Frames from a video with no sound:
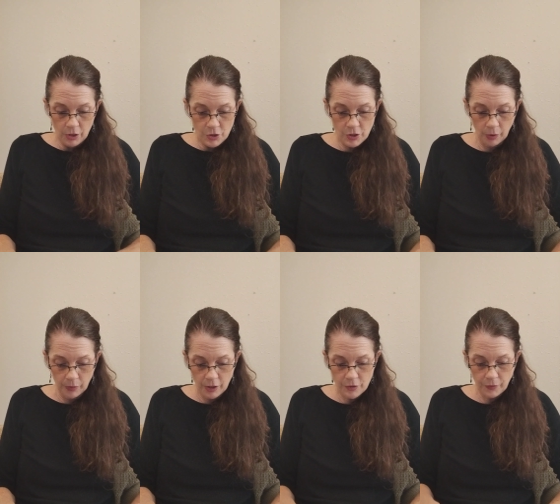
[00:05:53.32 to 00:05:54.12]
So
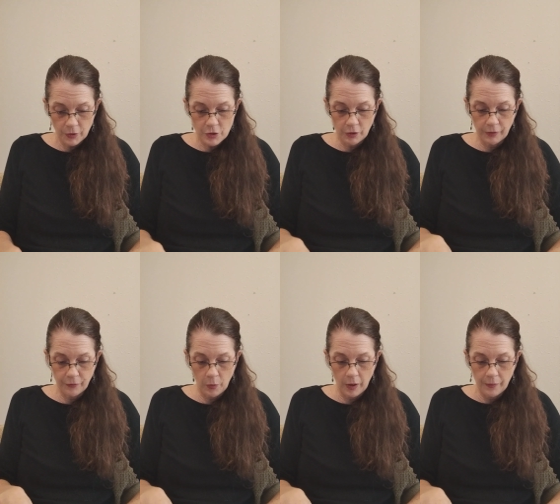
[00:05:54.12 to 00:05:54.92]
here's verse
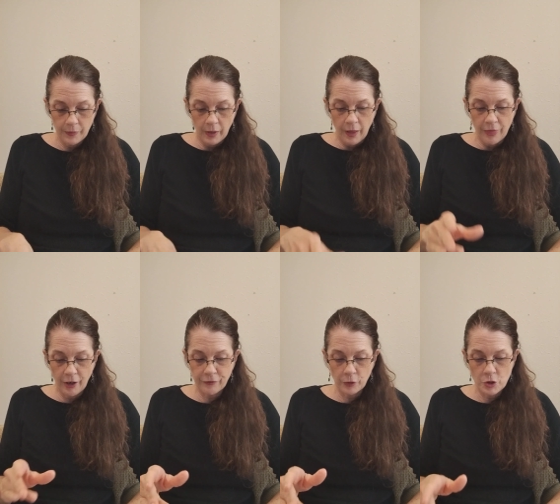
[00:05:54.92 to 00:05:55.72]
34.
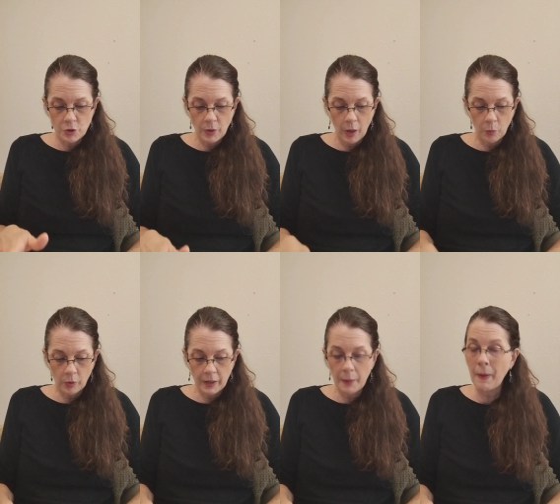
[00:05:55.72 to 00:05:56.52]
Therefore, do not
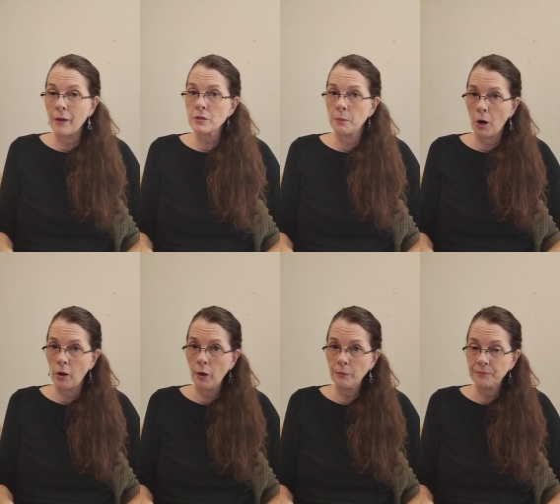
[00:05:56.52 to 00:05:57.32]
worry about
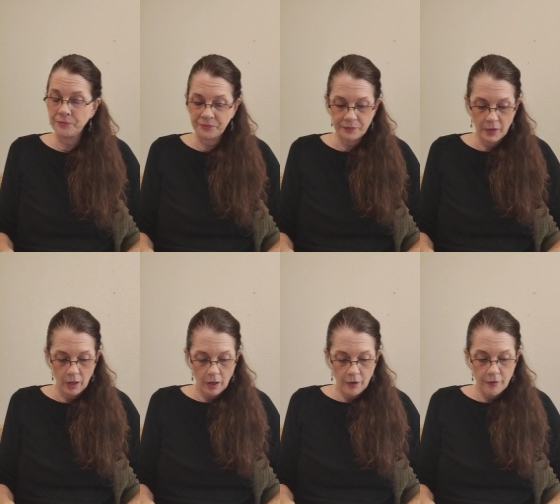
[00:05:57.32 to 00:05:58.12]
tomorrow,
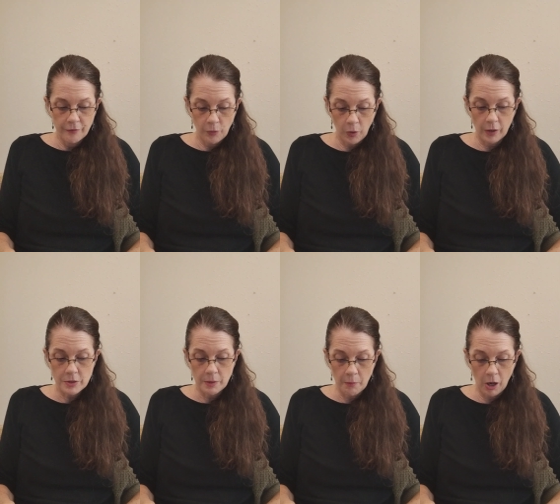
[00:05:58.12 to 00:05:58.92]
for
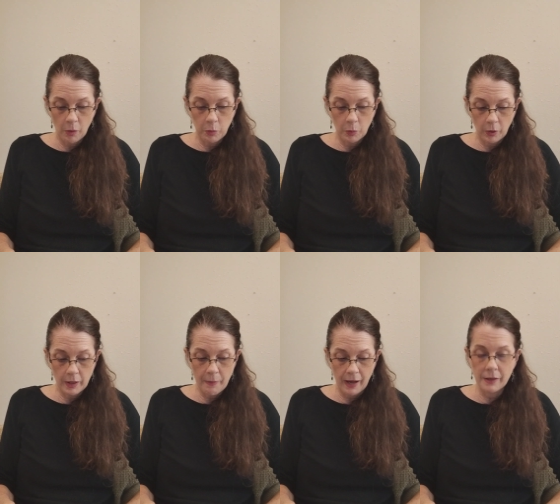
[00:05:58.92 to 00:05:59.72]
tomorrow will
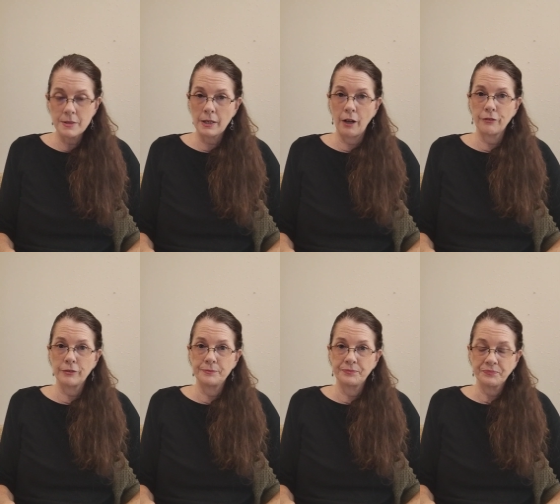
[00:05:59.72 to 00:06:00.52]
worry about
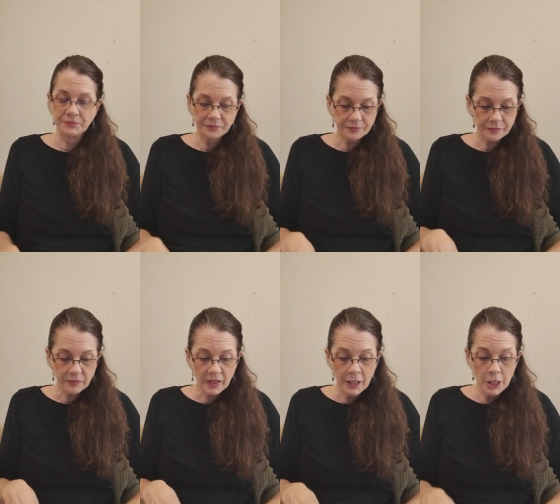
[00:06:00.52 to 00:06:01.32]
itself.
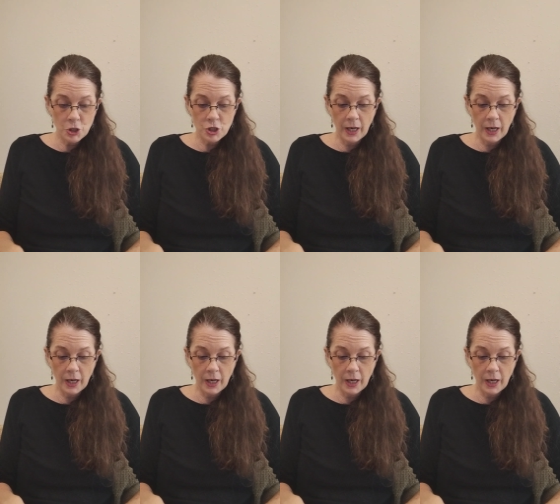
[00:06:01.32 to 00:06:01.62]
Each